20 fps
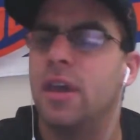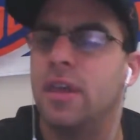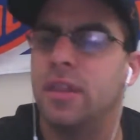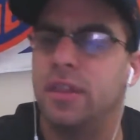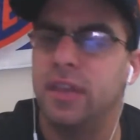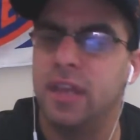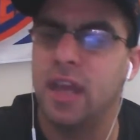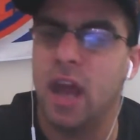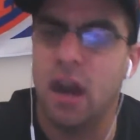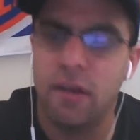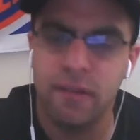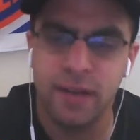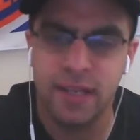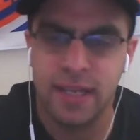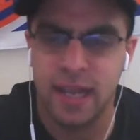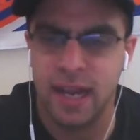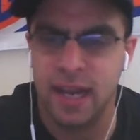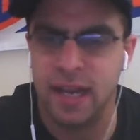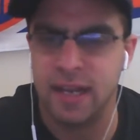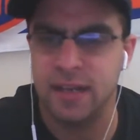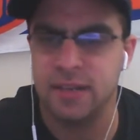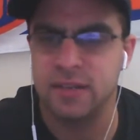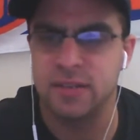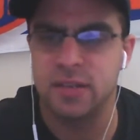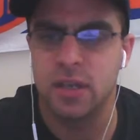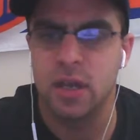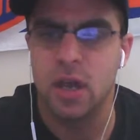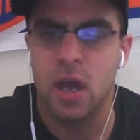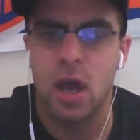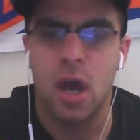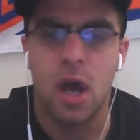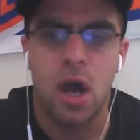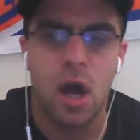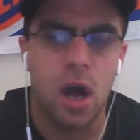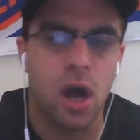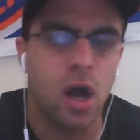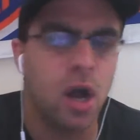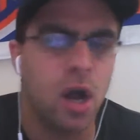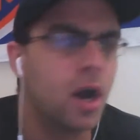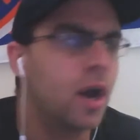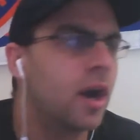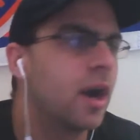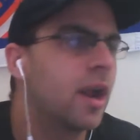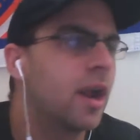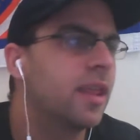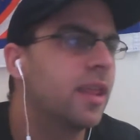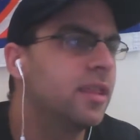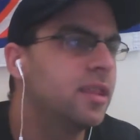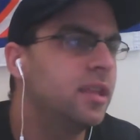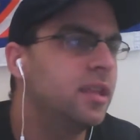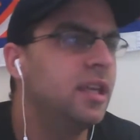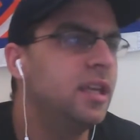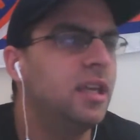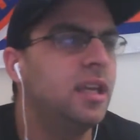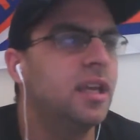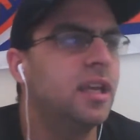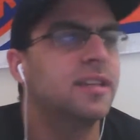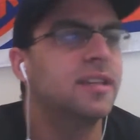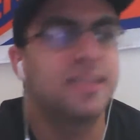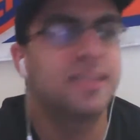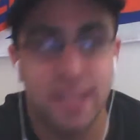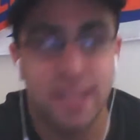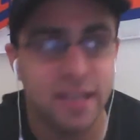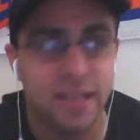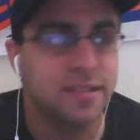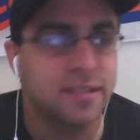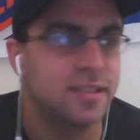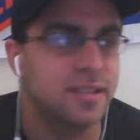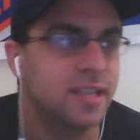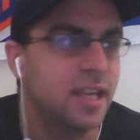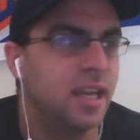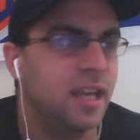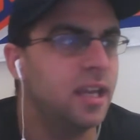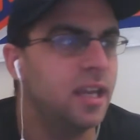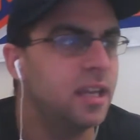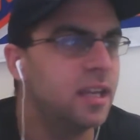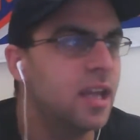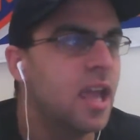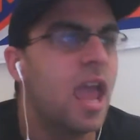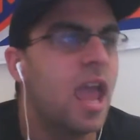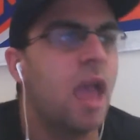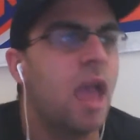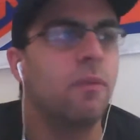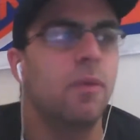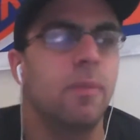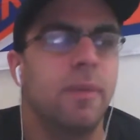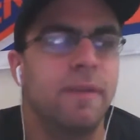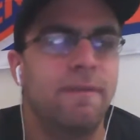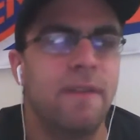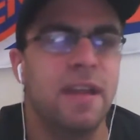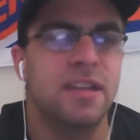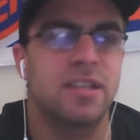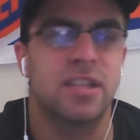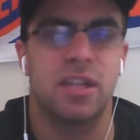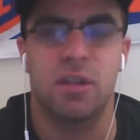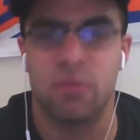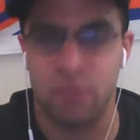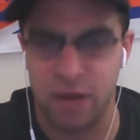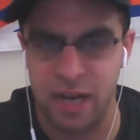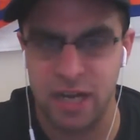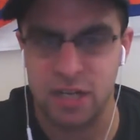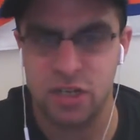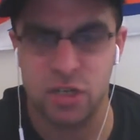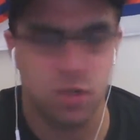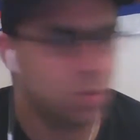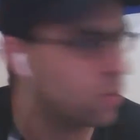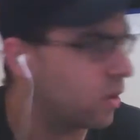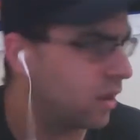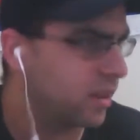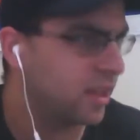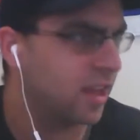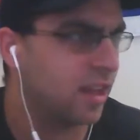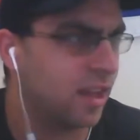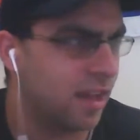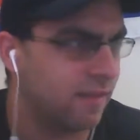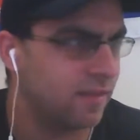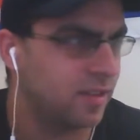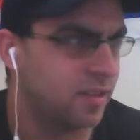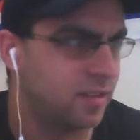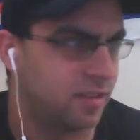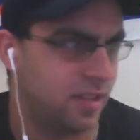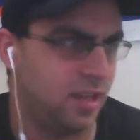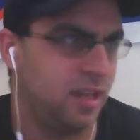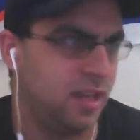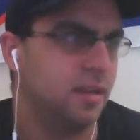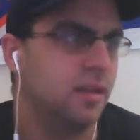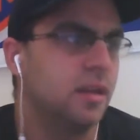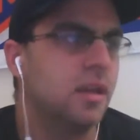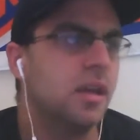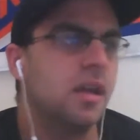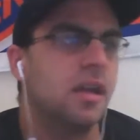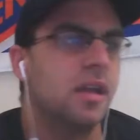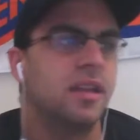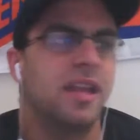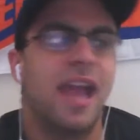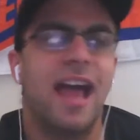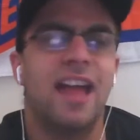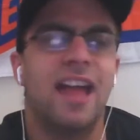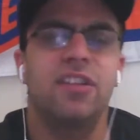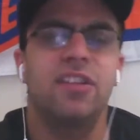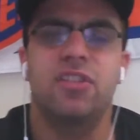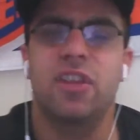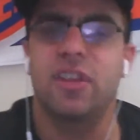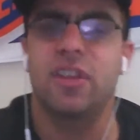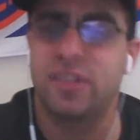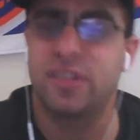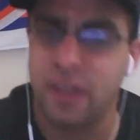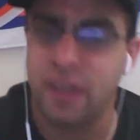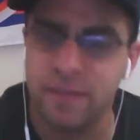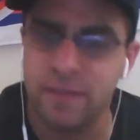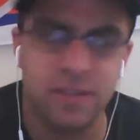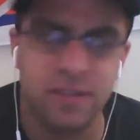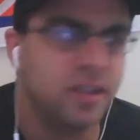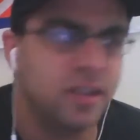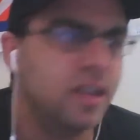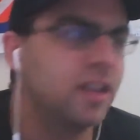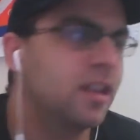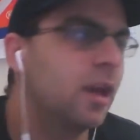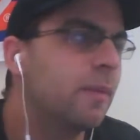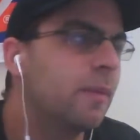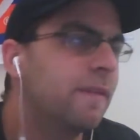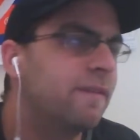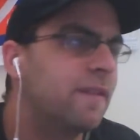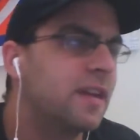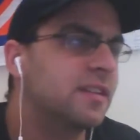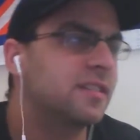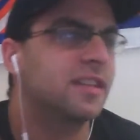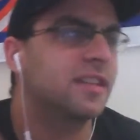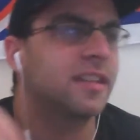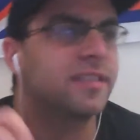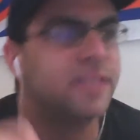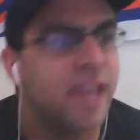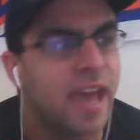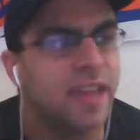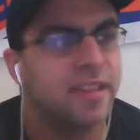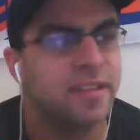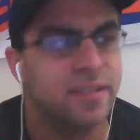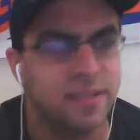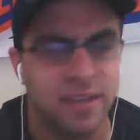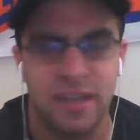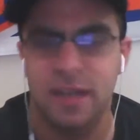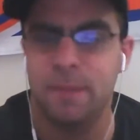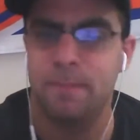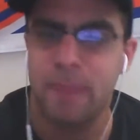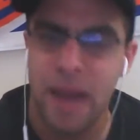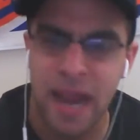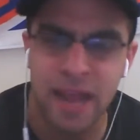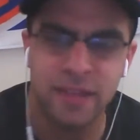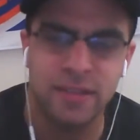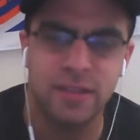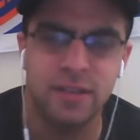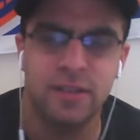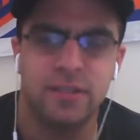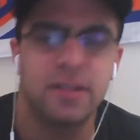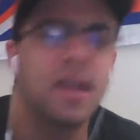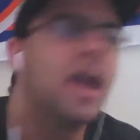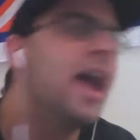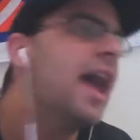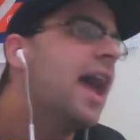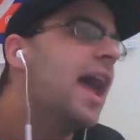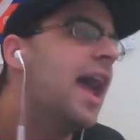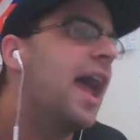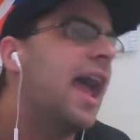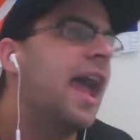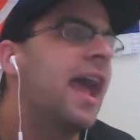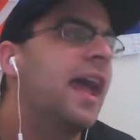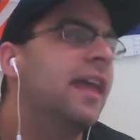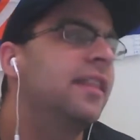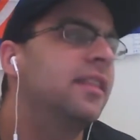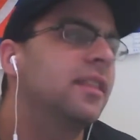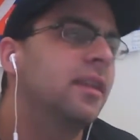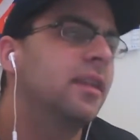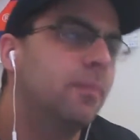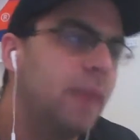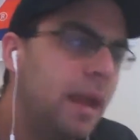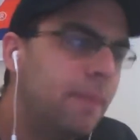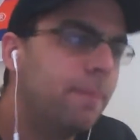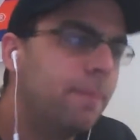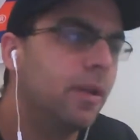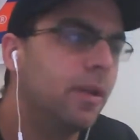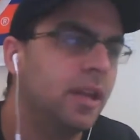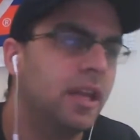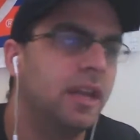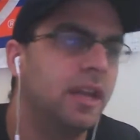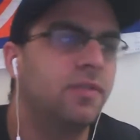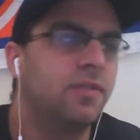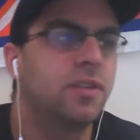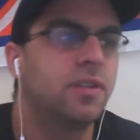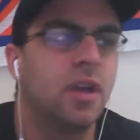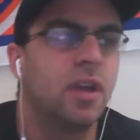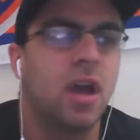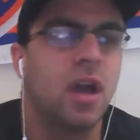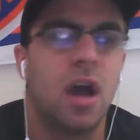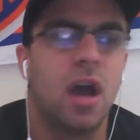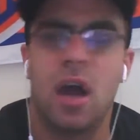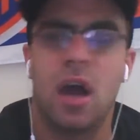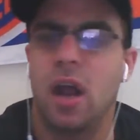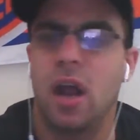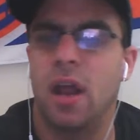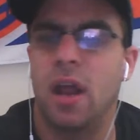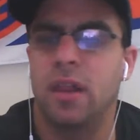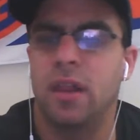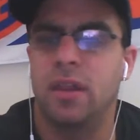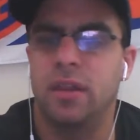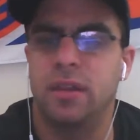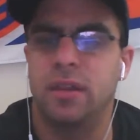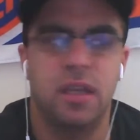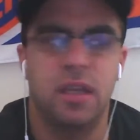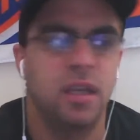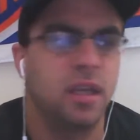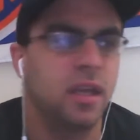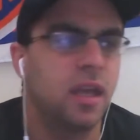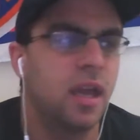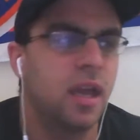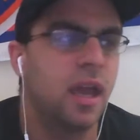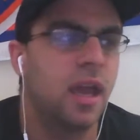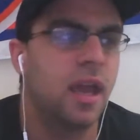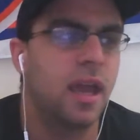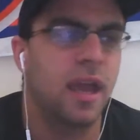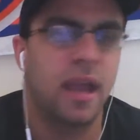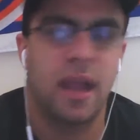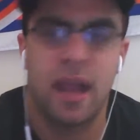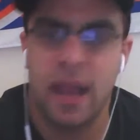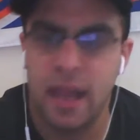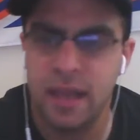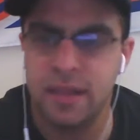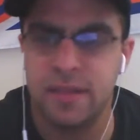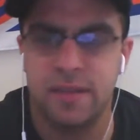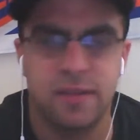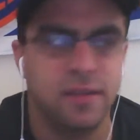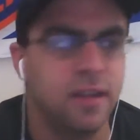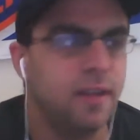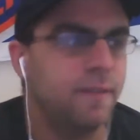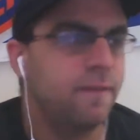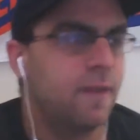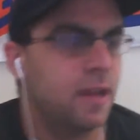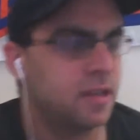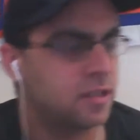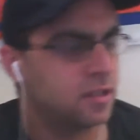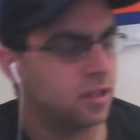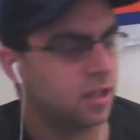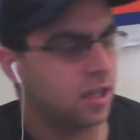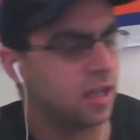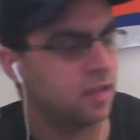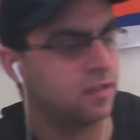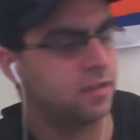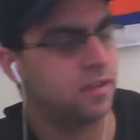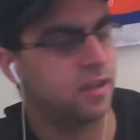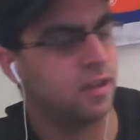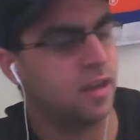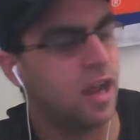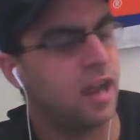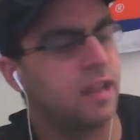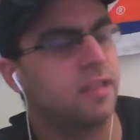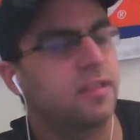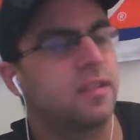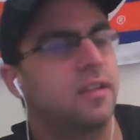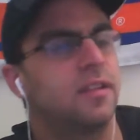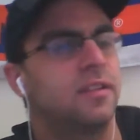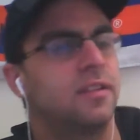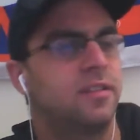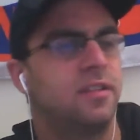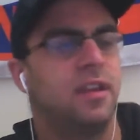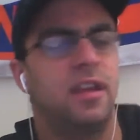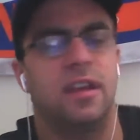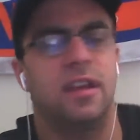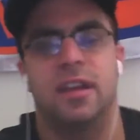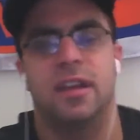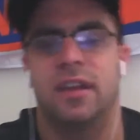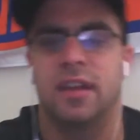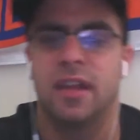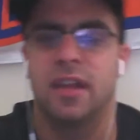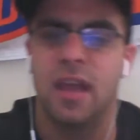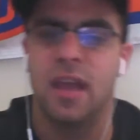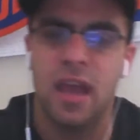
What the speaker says: The Hurricanes are the 6th seed and will be facing the Rangers, who are the 11th seed. The Islanders are the 7th seed, and they'll be facing the 10th seeded Panthers. And the Maple Leafs are the 8th seed, facing against the 9th seeded